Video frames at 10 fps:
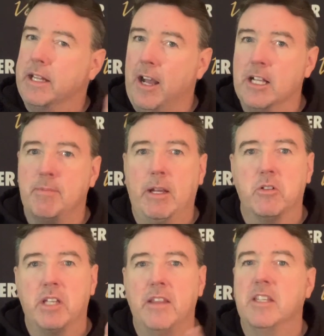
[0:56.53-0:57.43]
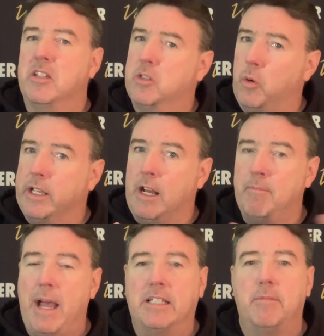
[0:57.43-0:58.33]
and the oddsmaker said this has already
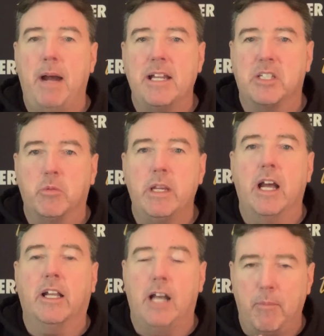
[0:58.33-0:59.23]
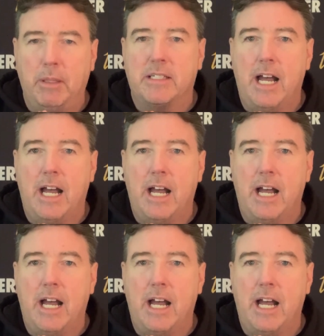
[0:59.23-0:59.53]
come back to minus three a couple of